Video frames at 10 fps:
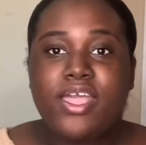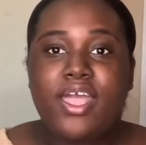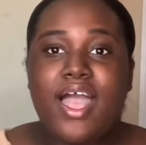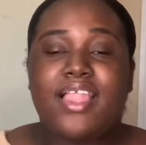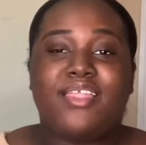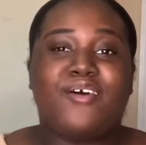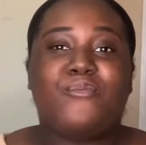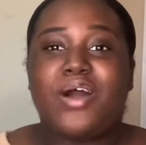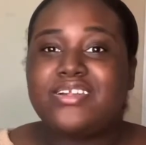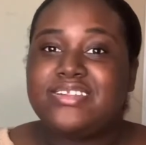I love
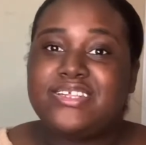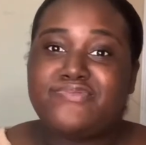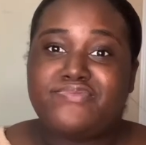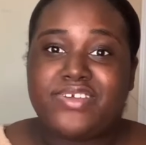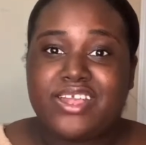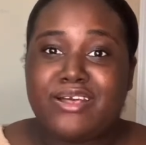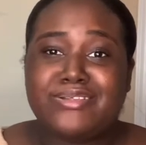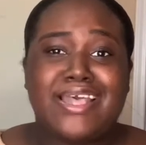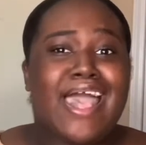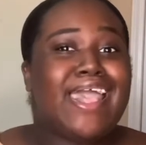watching these videos.
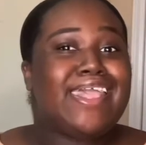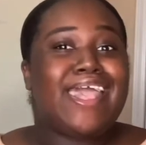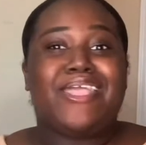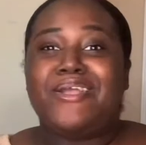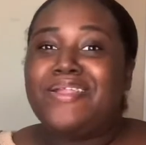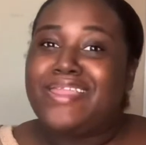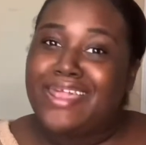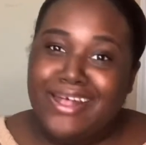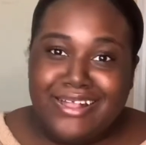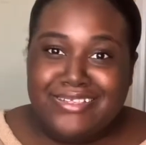Get your
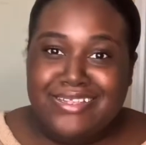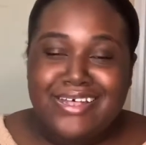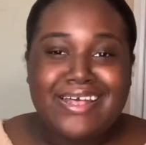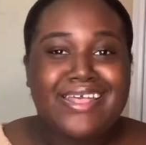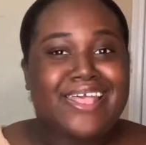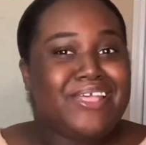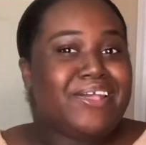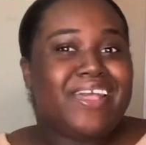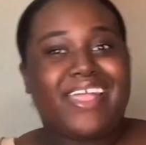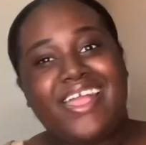nails done, get your
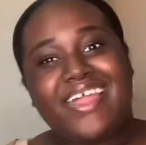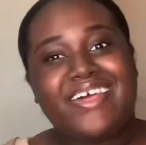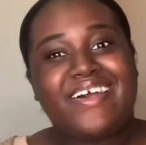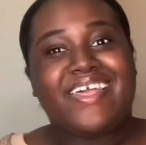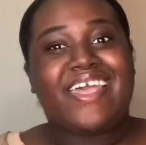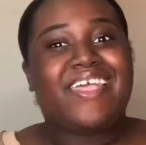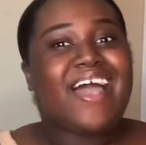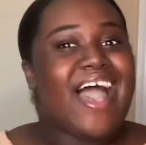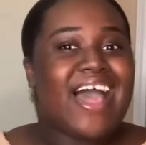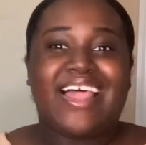hair done, get your
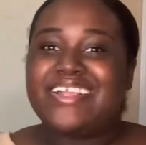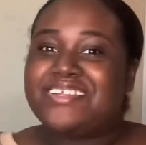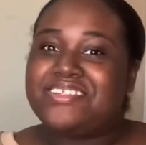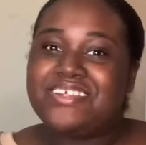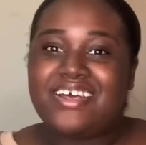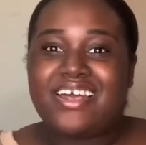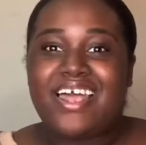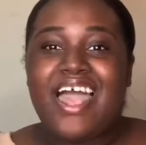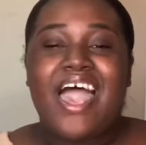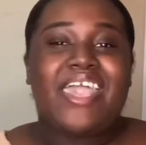eyelashes done,
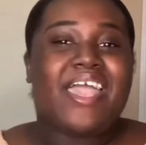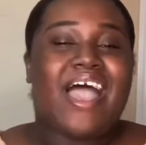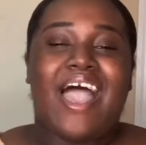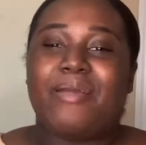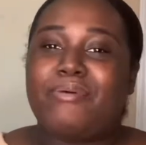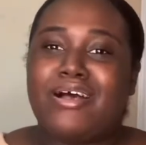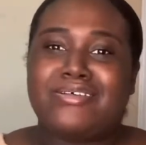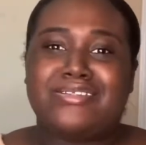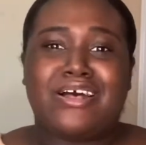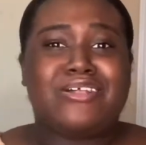your eyebrows
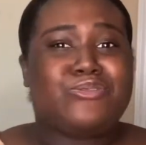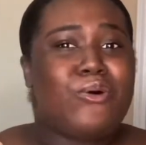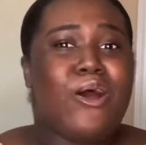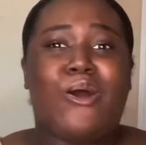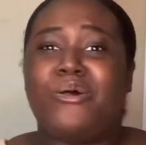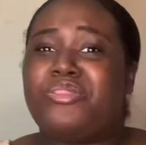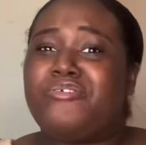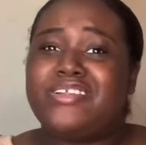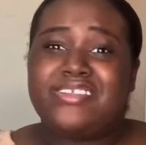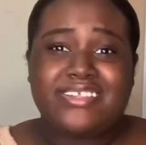done. Do a whole
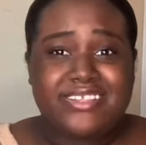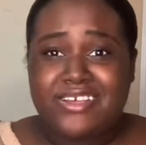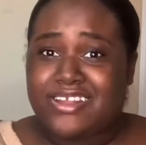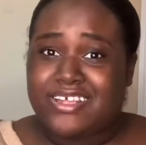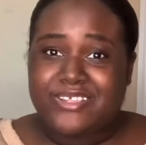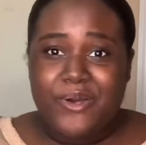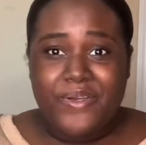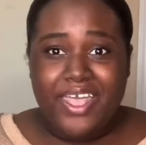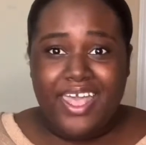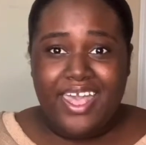360 on us,
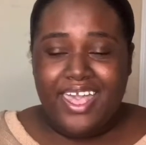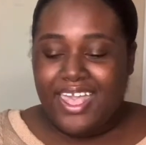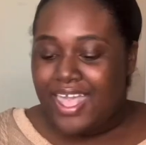okay?